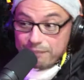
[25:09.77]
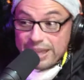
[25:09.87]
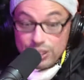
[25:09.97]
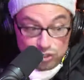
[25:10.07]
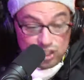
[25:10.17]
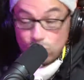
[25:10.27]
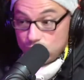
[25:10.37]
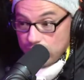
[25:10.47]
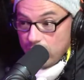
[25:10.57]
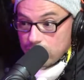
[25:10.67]
And it's steel
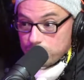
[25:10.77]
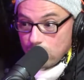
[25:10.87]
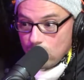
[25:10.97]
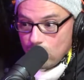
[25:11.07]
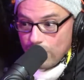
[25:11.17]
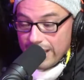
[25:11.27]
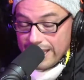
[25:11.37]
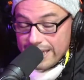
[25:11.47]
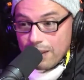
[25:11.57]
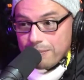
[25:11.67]
chairs, bro.
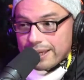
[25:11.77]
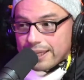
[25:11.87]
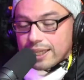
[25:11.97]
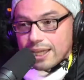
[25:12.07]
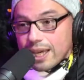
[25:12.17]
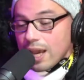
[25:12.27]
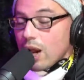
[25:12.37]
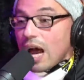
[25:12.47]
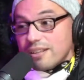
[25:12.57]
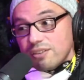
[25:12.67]
And I'm like,
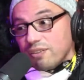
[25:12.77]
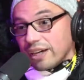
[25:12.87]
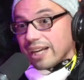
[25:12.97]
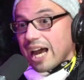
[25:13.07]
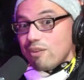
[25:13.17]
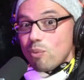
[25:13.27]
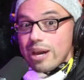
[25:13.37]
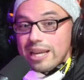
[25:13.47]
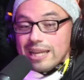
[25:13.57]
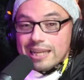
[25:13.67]
I say, fuck it. I
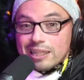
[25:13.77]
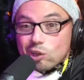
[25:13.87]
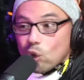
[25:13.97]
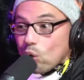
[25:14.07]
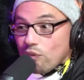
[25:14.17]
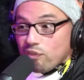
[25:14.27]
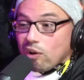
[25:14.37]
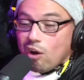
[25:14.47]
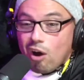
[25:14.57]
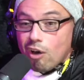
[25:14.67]
waited in the cold
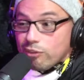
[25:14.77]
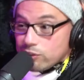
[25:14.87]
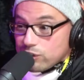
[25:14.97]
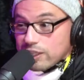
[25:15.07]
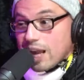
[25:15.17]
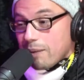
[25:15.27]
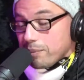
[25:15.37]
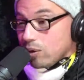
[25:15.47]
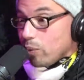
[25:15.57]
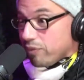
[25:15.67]
for other shit. I'm
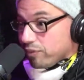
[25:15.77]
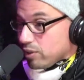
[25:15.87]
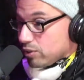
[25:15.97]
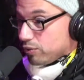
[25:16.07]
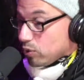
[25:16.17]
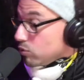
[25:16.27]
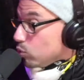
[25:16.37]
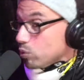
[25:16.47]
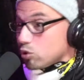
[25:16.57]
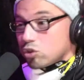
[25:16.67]
going to wait for this food because
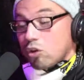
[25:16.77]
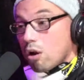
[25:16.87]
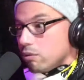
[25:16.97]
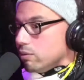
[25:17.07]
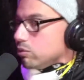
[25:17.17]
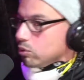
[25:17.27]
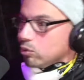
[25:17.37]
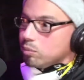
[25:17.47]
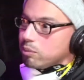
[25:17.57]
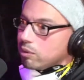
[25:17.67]
we were starving
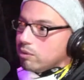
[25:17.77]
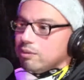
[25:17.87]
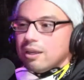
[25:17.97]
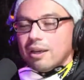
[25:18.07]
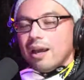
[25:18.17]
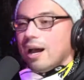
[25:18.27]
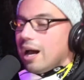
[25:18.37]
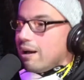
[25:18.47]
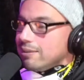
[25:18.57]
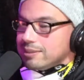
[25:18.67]
too, bro.
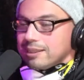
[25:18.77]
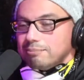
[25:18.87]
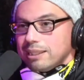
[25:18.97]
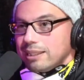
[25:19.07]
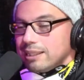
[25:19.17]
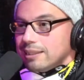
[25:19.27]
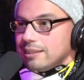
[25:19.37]
I was like, man,